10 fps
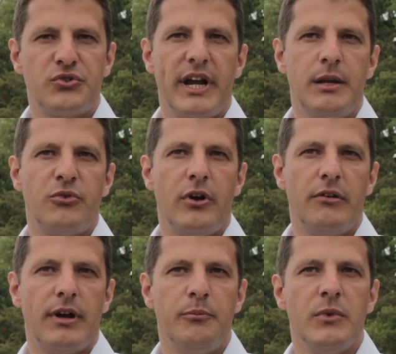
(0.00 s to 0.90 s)
training
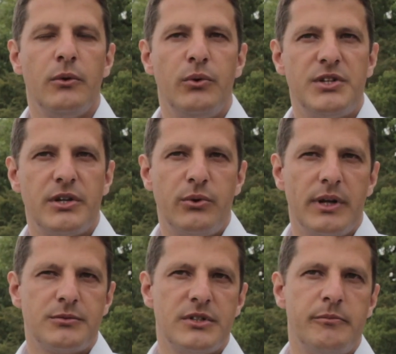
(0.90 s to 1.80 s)
programme which
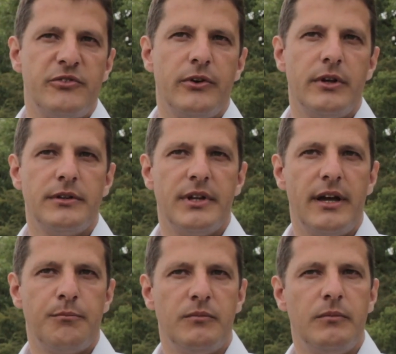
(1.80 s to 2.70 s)
equips them for
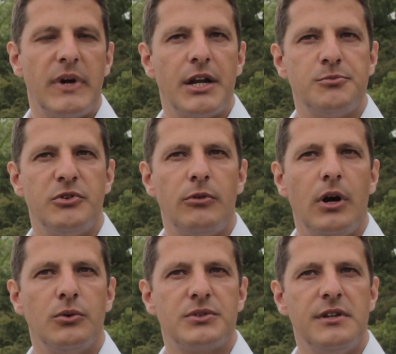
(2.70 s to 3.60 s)
their management
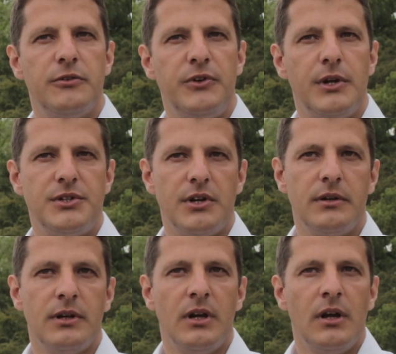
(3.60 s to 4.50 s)
roles in the
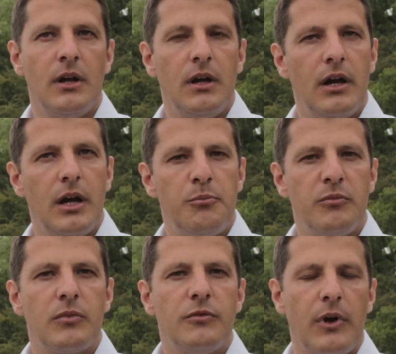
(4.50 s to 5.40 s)
future.
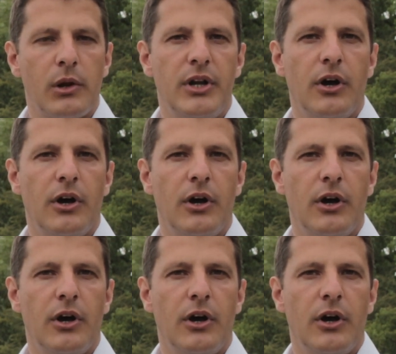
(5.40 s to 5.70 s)
Following